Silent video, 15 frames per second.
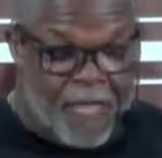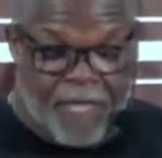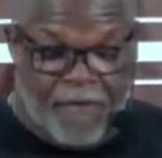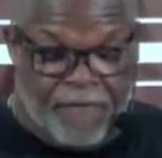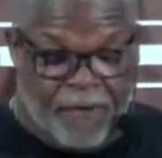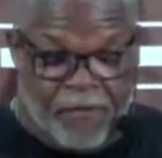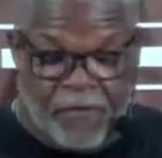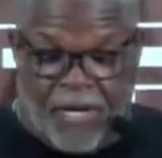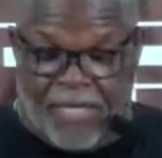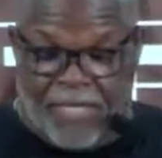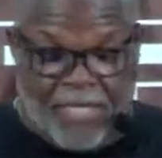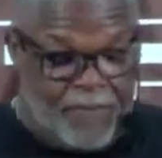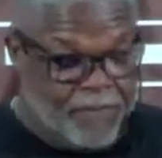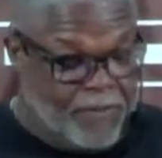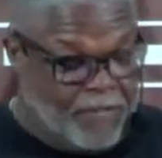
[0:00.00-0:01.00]
If you're trying to
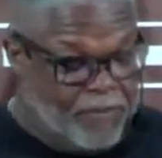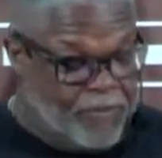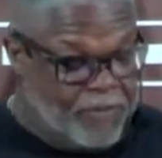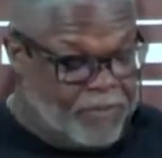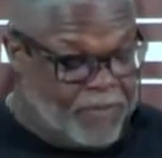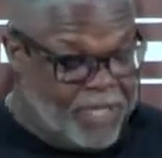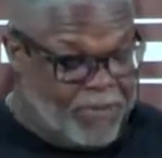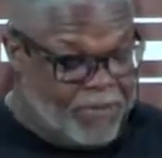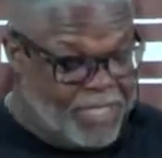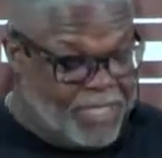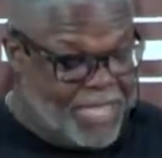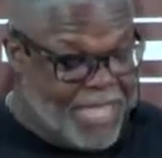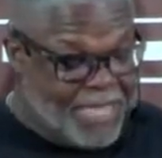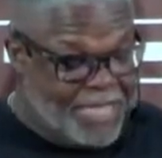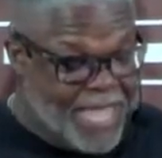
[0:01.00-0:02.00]
keep up with me on
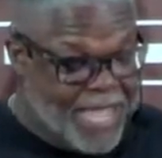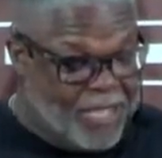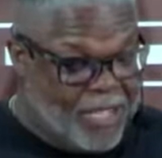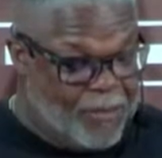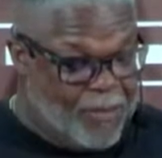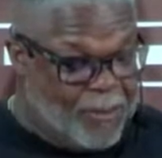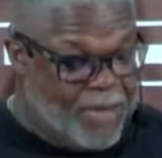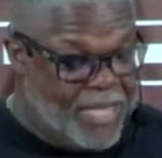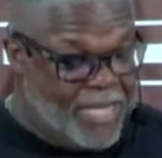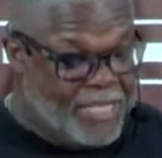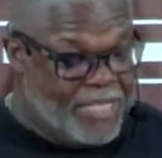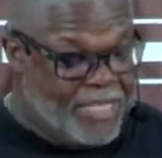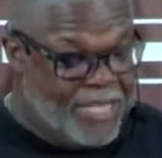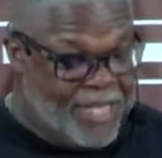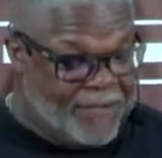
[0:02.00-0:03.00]
this handout, I'm on
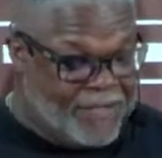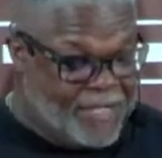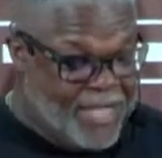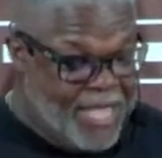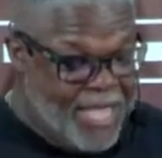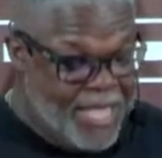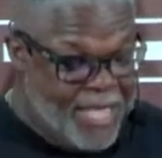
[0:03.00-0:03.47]
page 11.